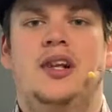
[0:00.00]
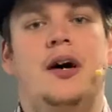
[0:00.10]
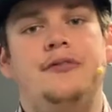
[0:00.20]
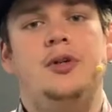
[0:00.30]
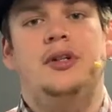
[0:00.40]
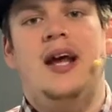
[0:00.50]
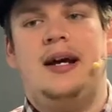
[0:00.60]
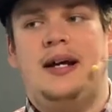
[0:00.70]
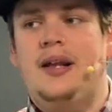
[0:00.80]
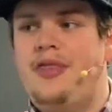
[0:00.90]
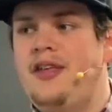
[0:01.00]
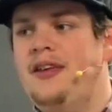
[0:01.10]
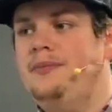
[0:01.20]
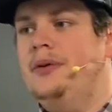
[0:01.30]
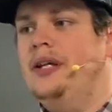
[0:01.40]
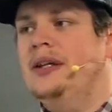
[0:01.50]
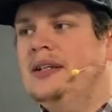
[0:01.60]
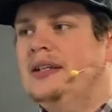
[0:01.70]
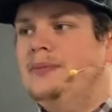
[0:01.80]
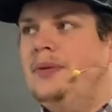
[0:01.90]
love you and that kind of thing. But
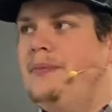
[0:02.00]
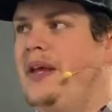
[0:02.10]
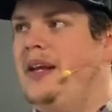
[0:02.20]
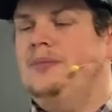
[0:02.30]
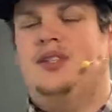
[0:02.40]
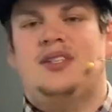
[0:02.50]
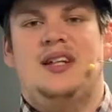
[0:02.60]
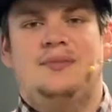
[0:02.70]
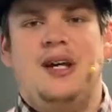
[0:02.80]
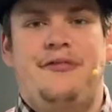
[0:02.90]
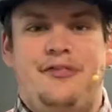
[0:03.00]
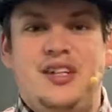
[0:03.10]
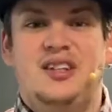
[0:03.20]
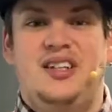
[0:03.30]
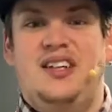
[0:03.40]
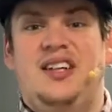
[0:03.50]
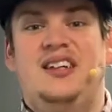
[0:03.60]
man, I'm not feeling it.